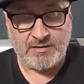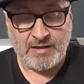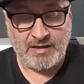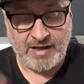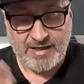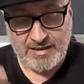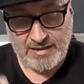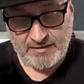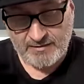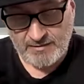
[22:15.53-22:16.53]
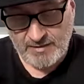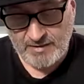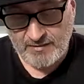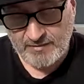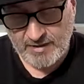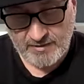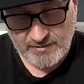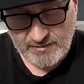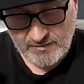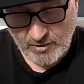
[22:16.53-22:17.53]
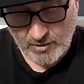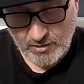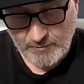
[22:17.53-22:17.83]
as Aeneas Nin says, it's not,